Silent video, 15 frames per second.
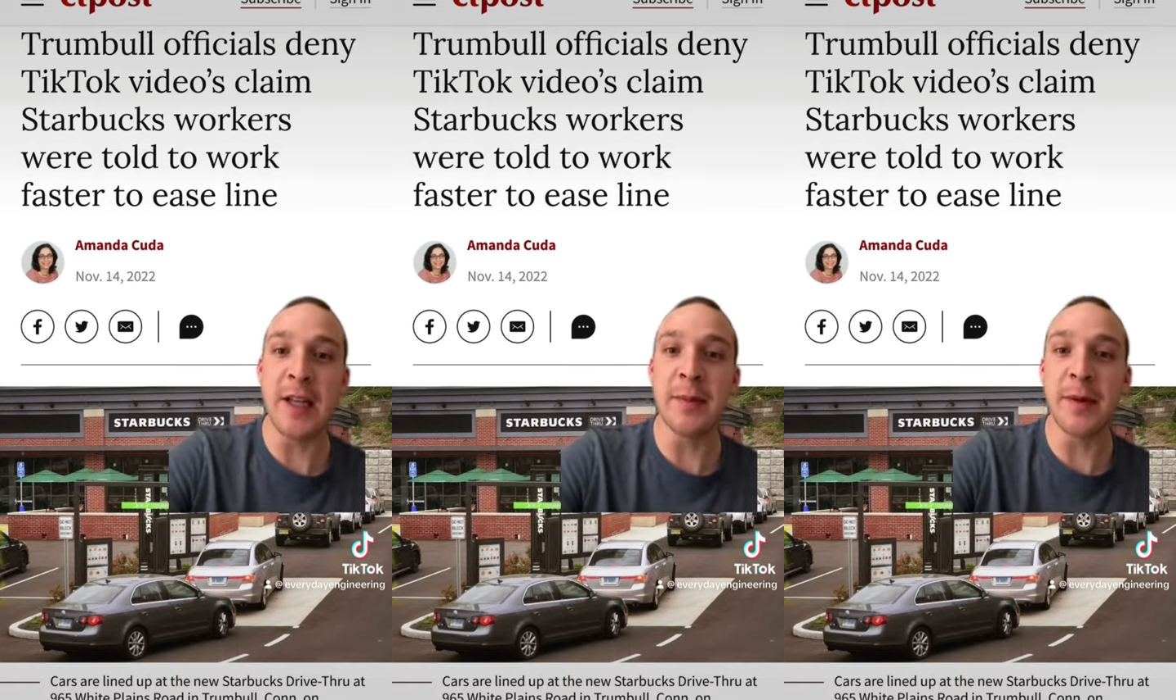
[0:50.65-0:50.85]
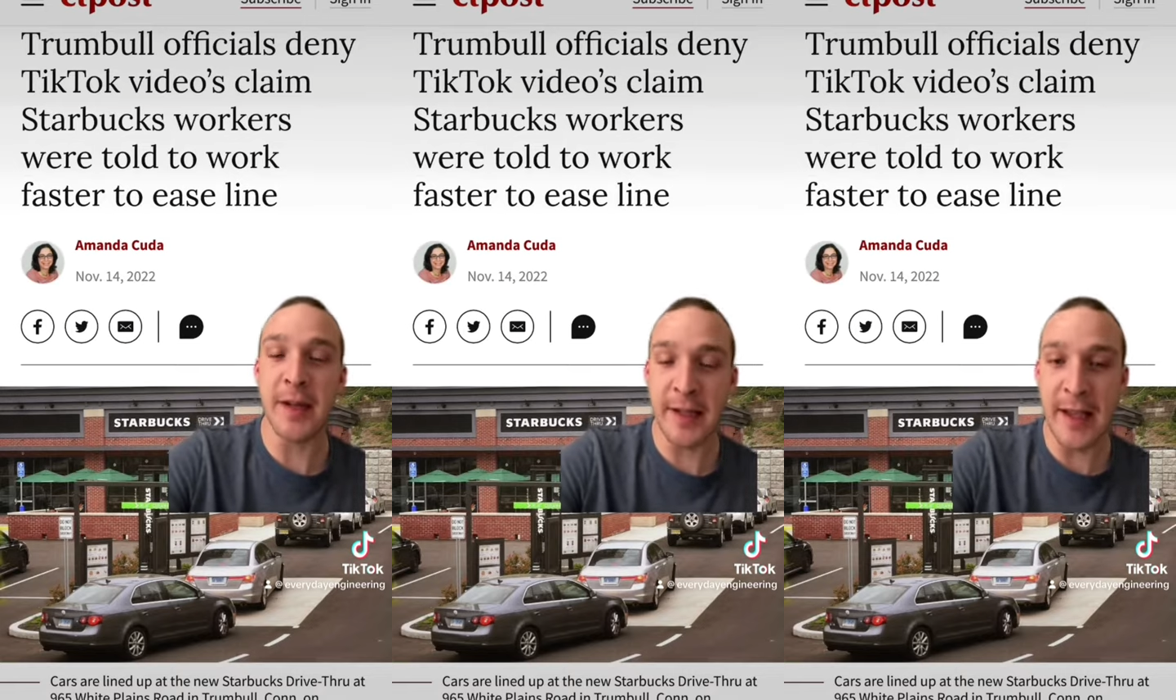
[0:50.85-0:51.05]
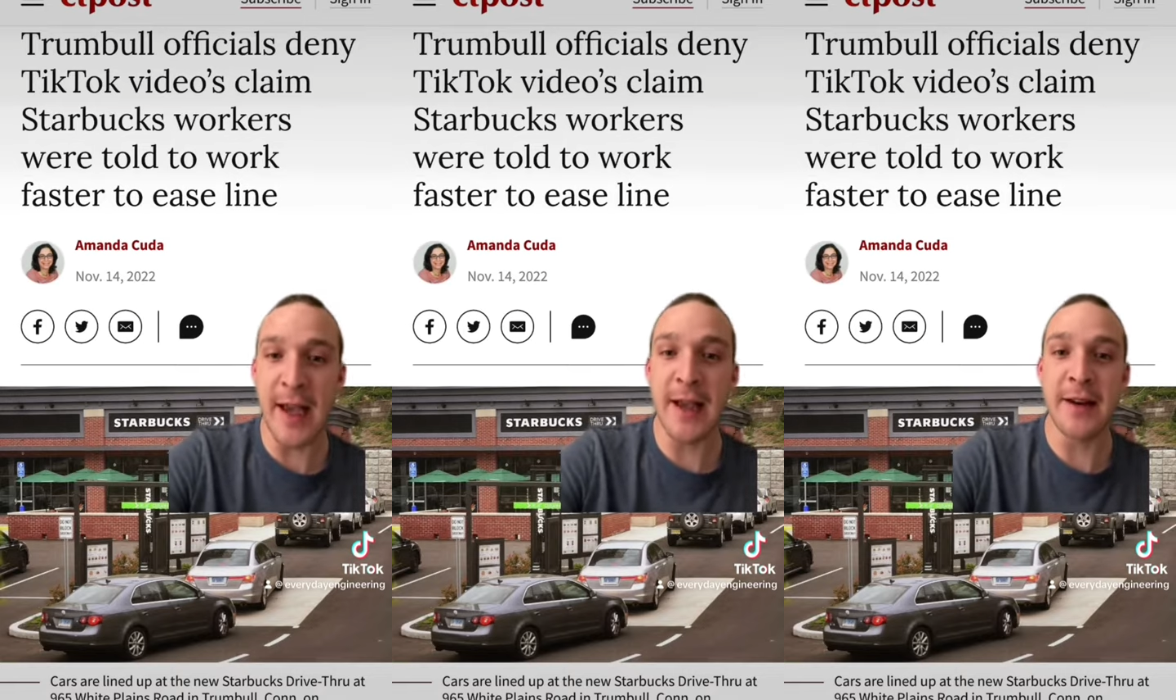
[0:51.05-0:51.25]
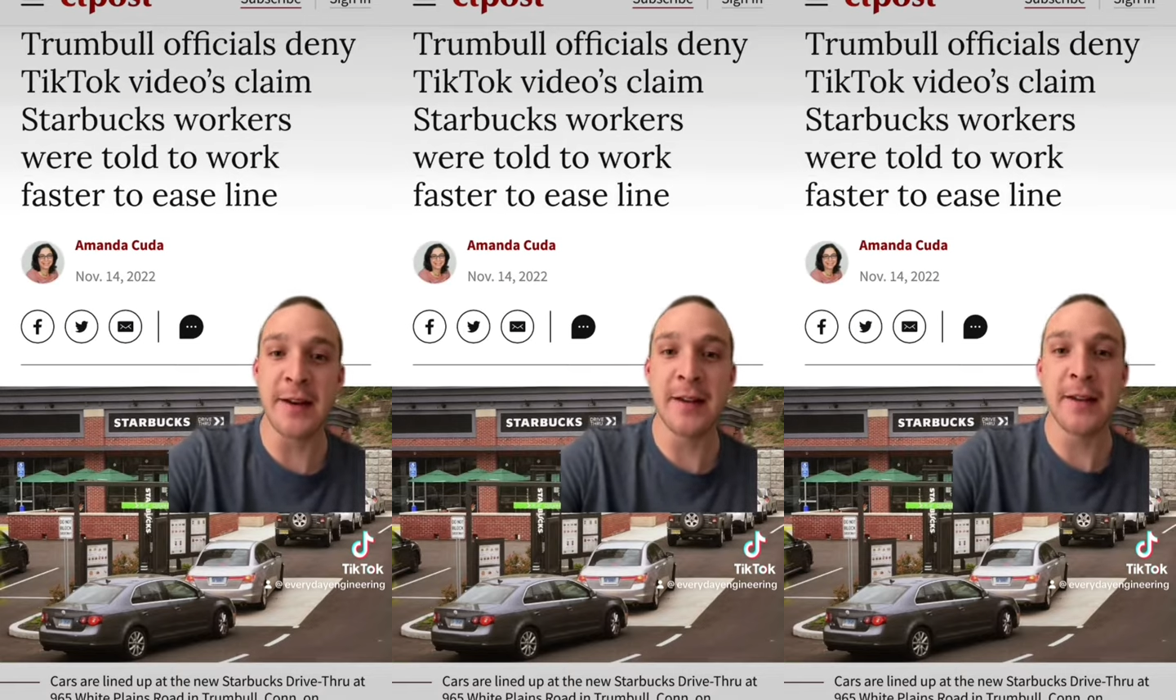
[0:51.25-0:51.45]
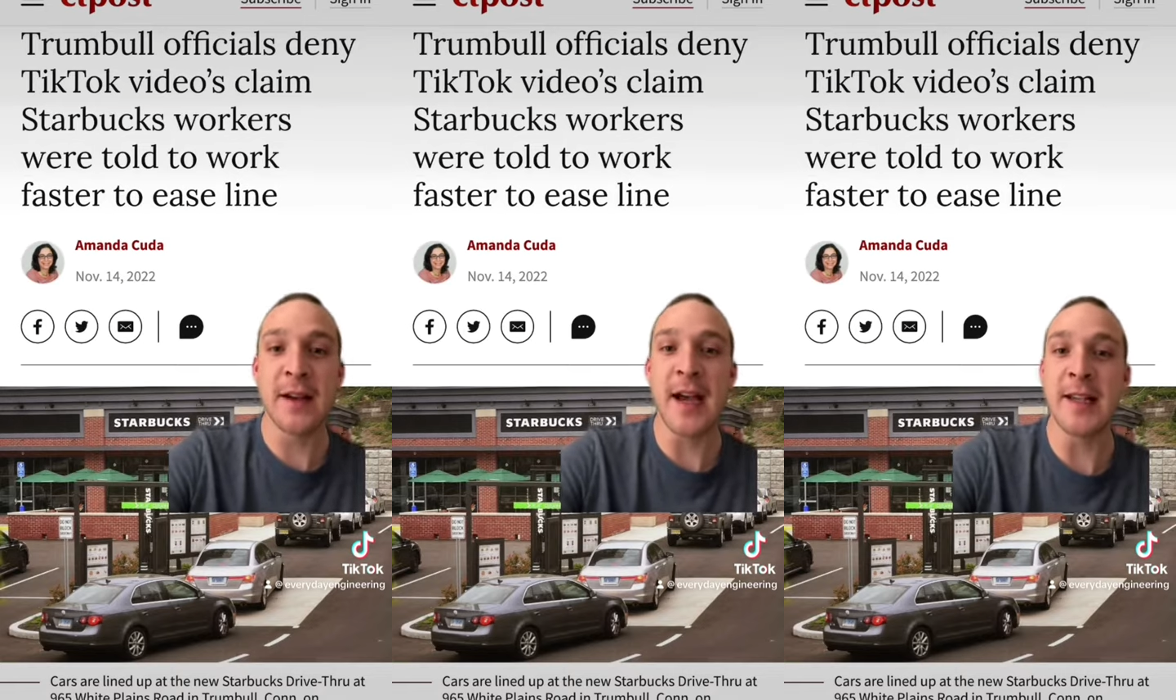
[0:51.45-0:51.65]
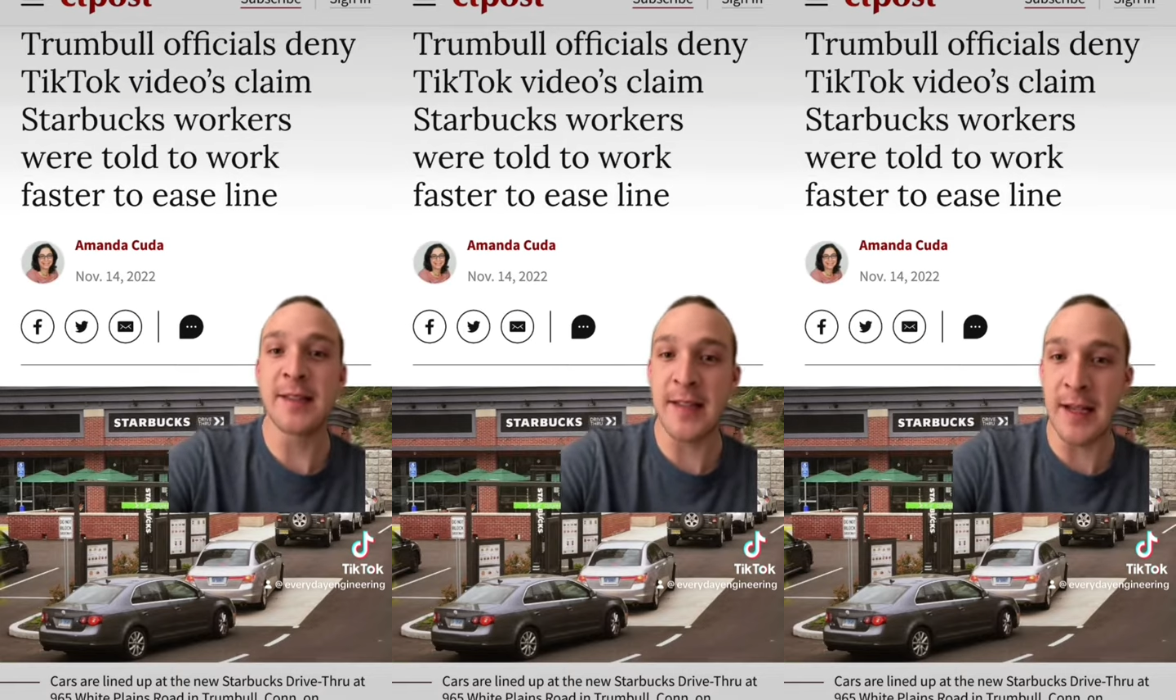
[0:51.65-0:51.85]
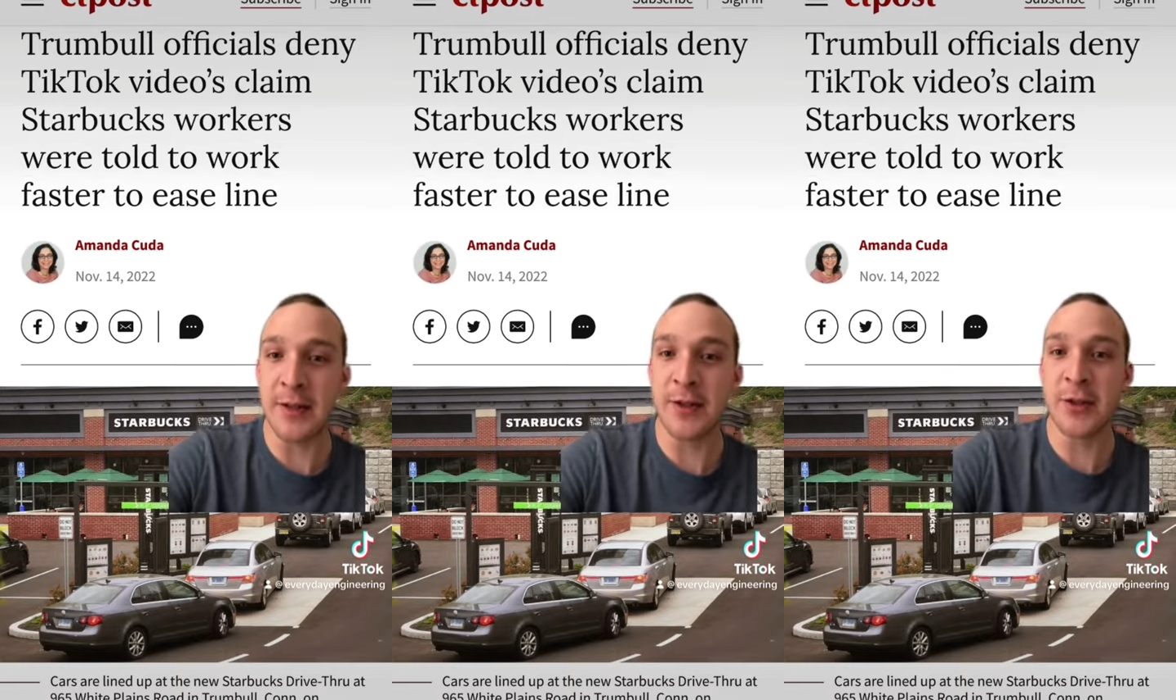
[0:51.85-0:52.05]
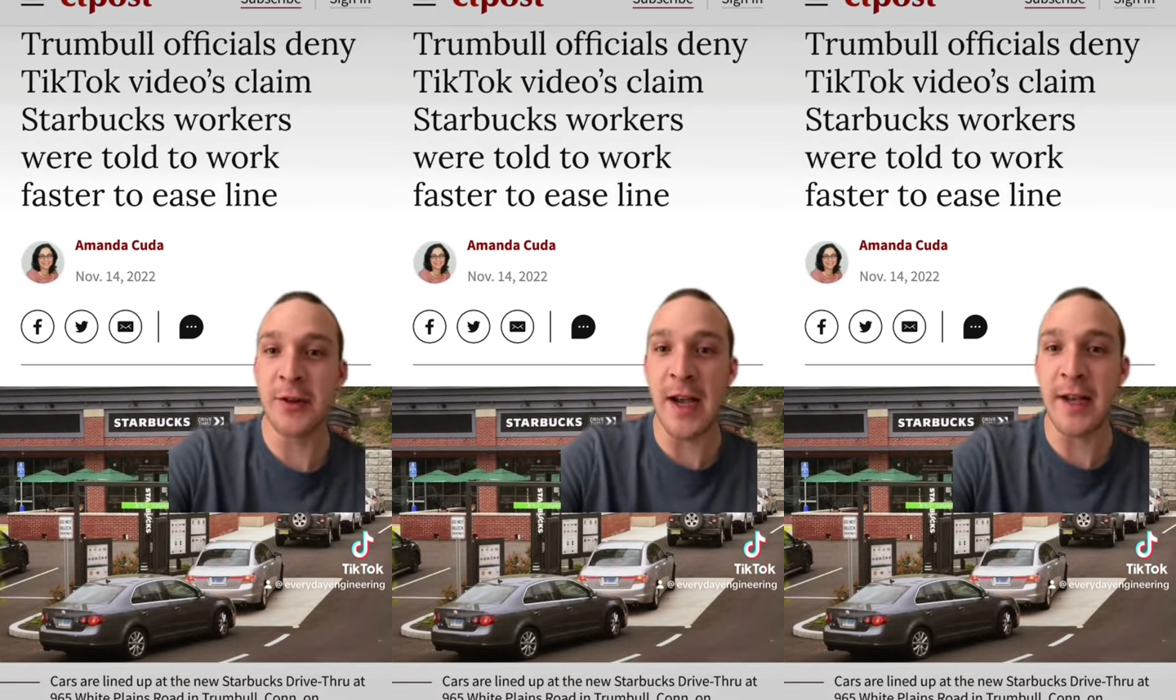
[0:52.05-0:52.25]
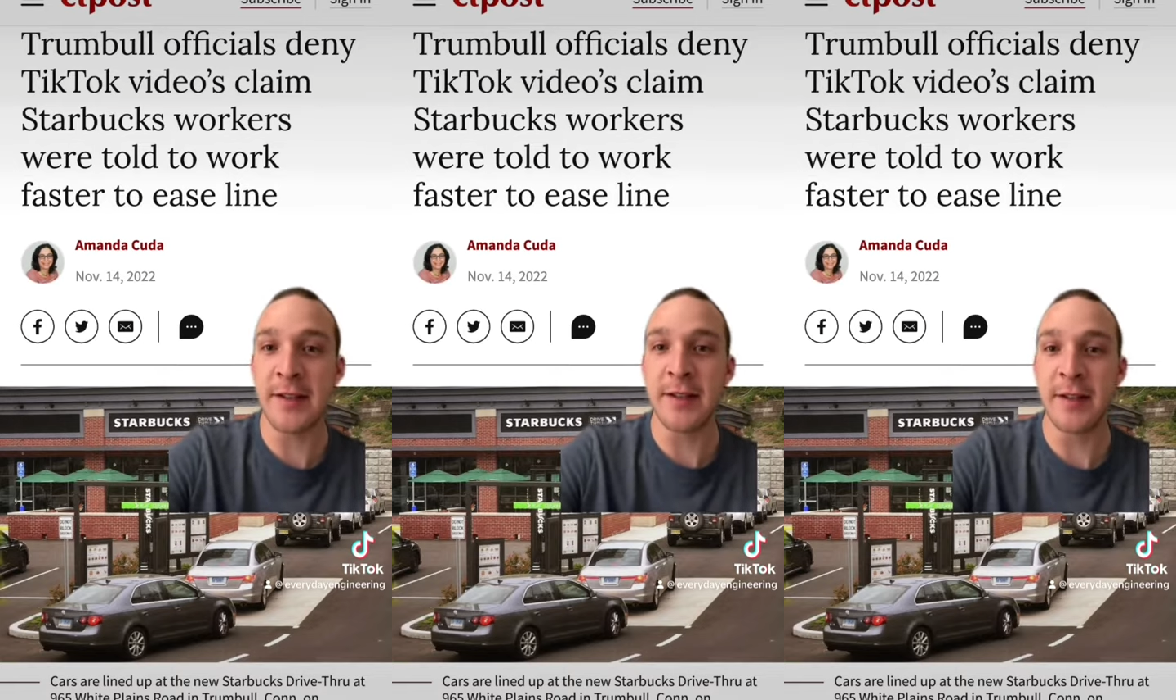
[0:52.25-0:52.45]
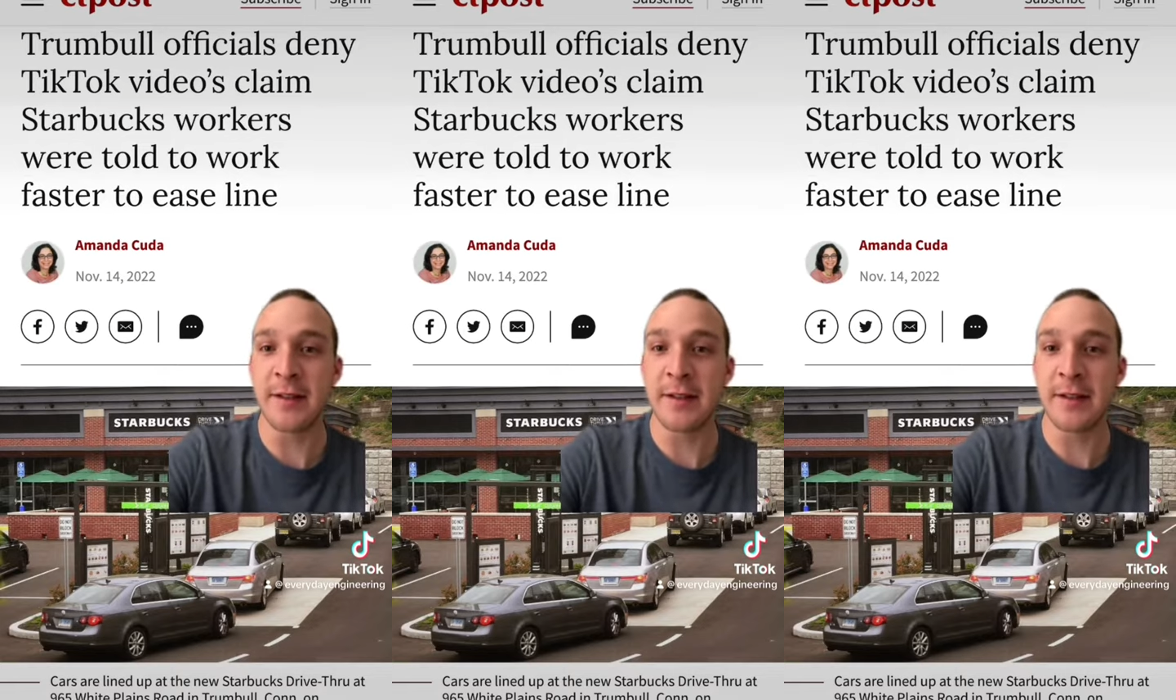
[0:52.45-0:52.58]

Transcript: but again, I stand corrected.